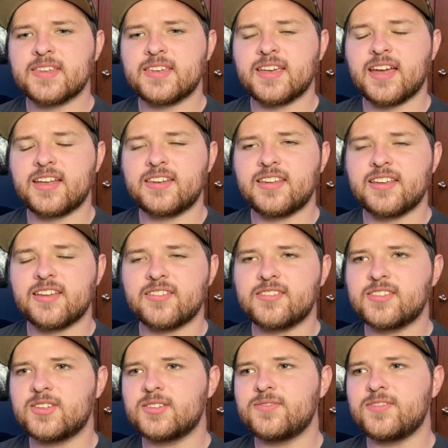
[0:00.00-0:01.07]
Okay, I'd take a
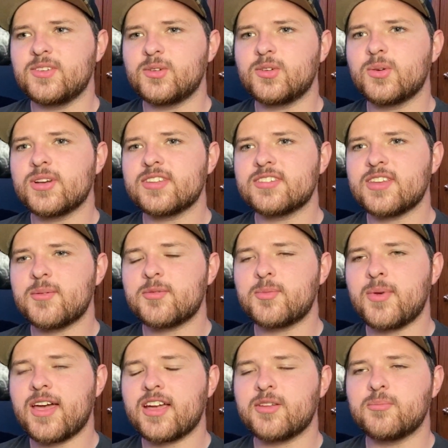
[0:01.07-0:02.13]
few quick steps
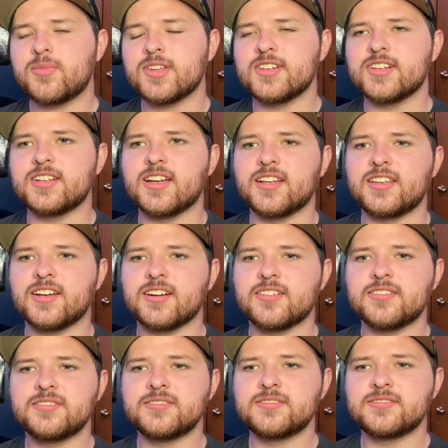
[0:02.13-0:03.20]
back and pull your gun, Carol.
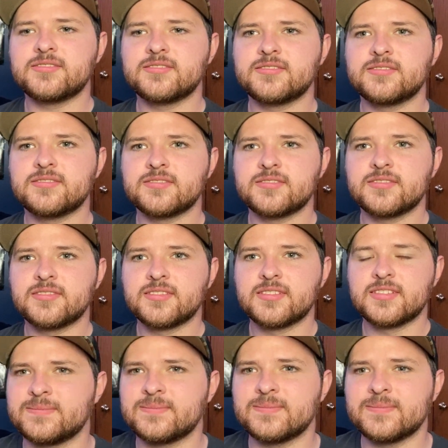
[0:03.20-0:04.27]

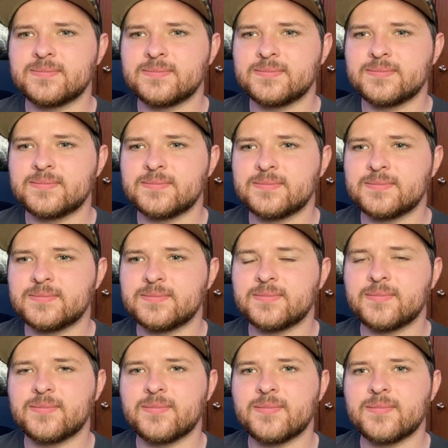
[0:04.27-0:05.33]
He was sleeping
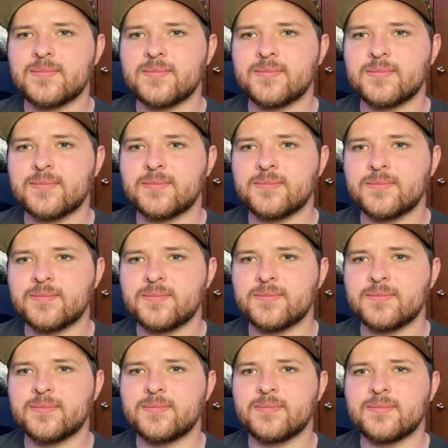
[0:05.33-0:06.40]
with my
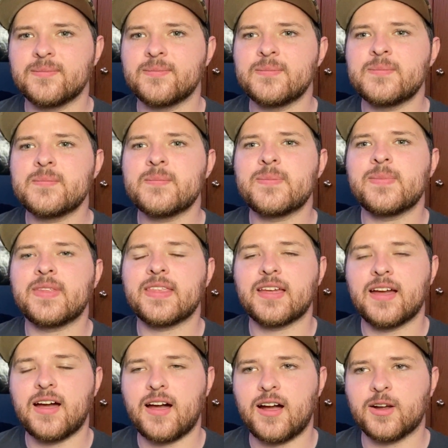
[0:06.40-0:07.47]
boyfriend.
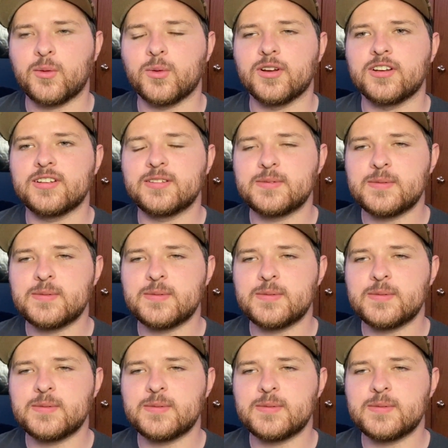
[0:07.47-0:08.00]
Awkward.